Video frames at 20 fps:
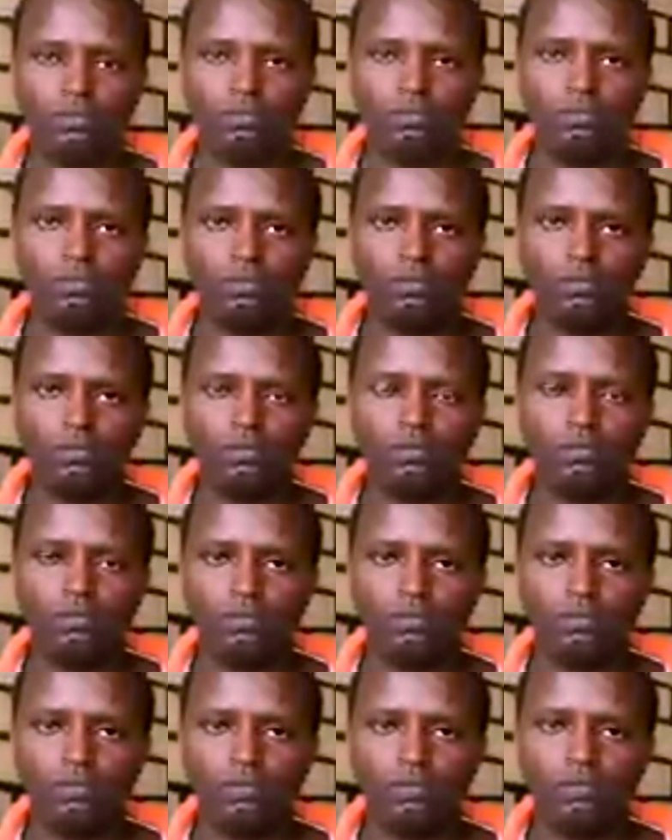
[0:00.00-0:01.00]

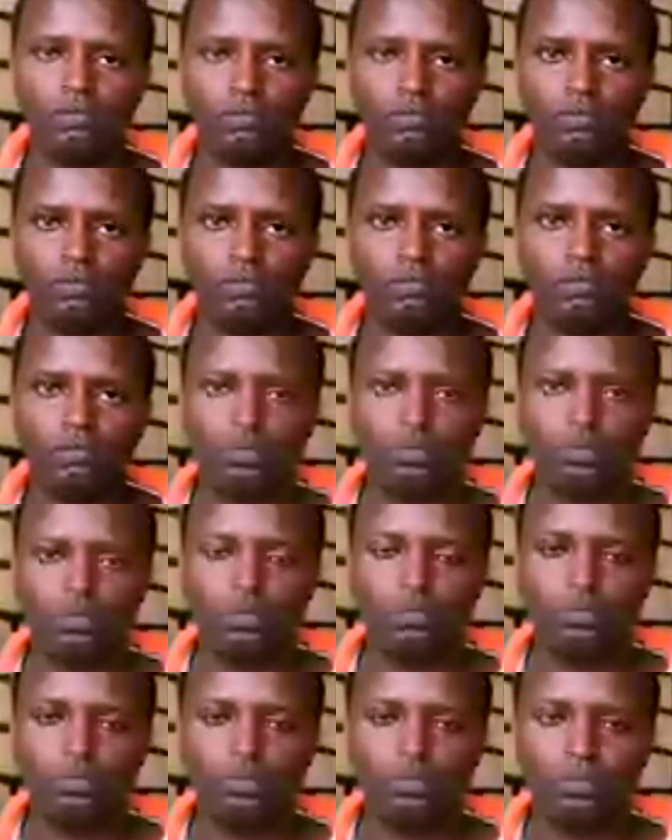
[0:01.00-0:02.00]

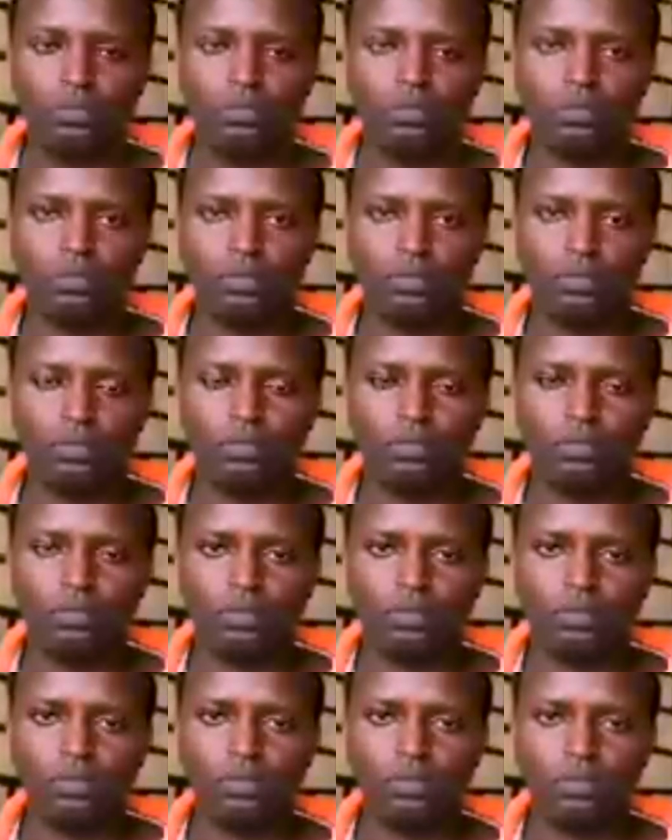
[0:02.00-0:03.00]

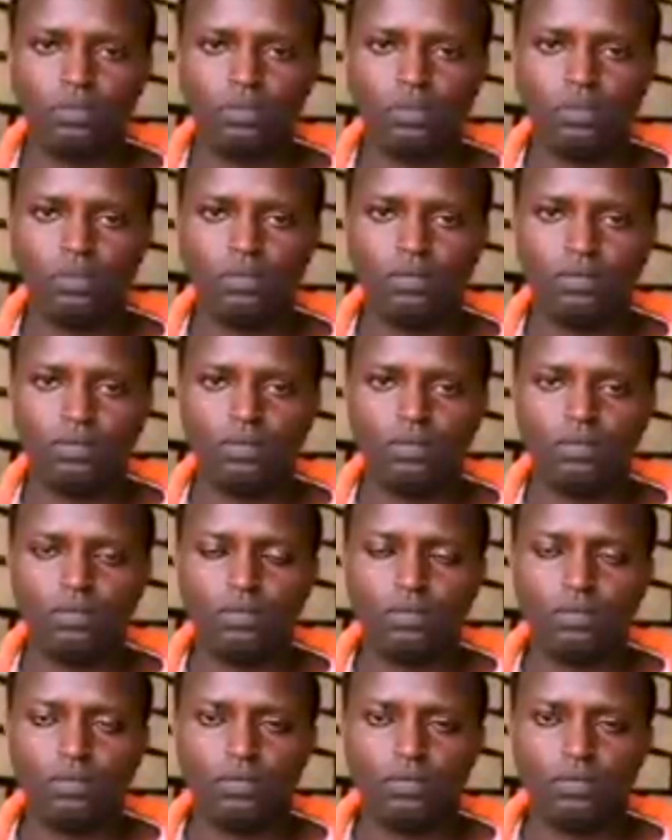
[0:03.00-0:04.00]

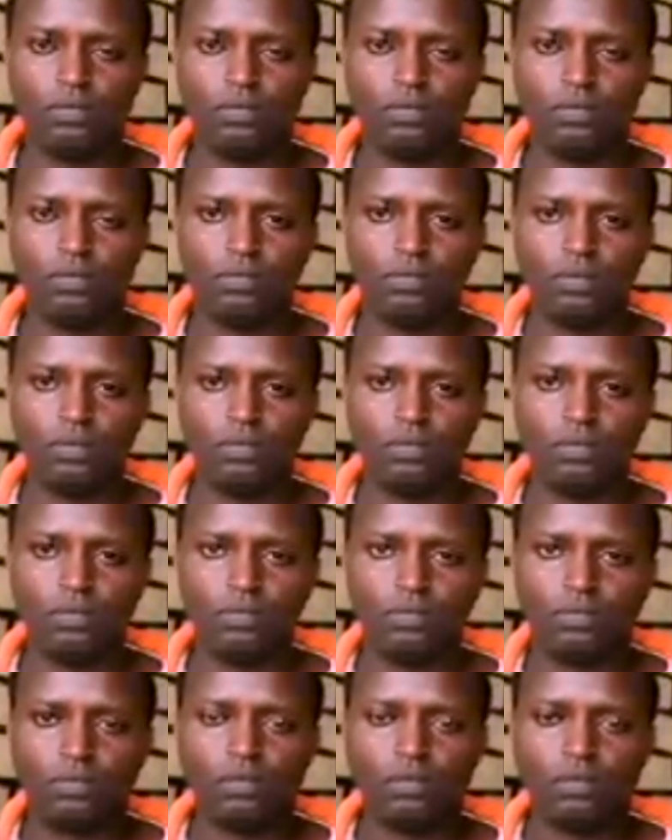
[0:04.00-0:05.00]

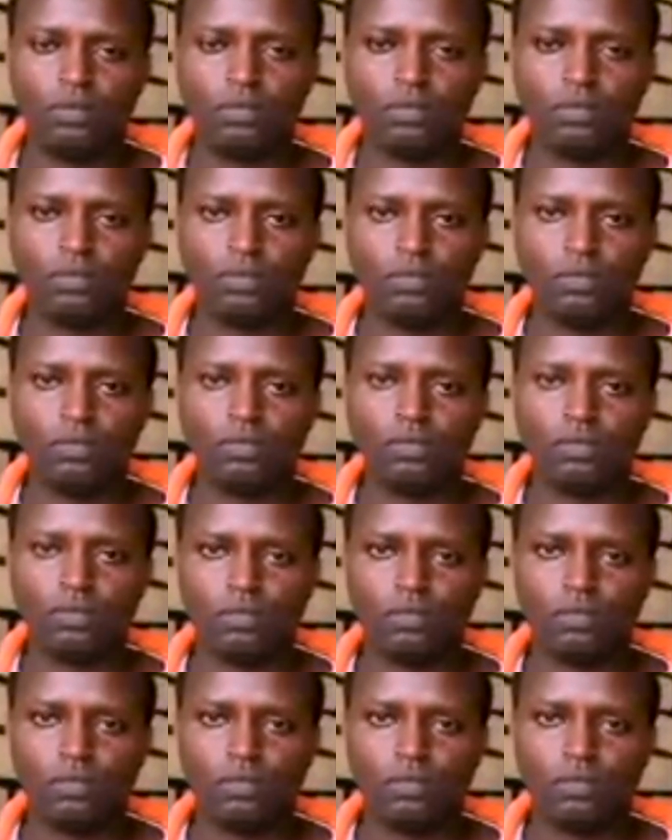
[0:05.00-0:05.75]
(silent)